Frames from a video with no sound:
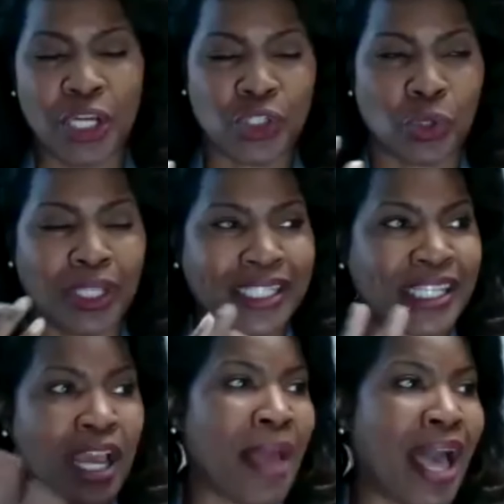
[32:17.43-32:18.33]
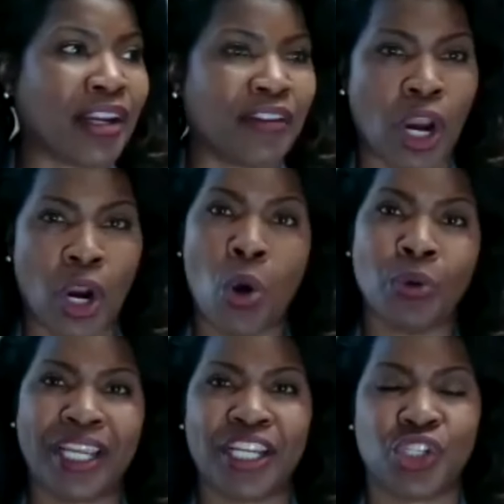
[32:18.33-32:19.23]
So let's come out of our
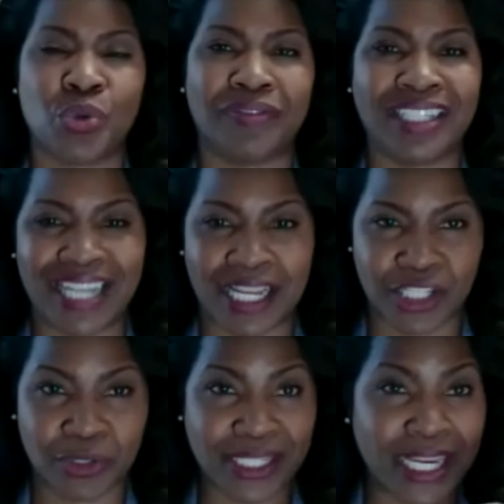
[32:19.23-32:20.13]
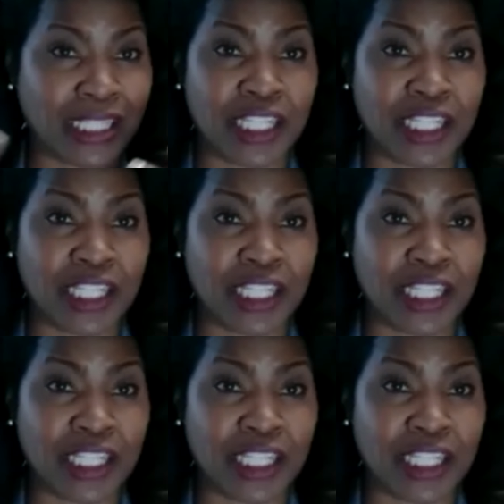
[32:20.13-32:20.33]
own issue of Laudato Si,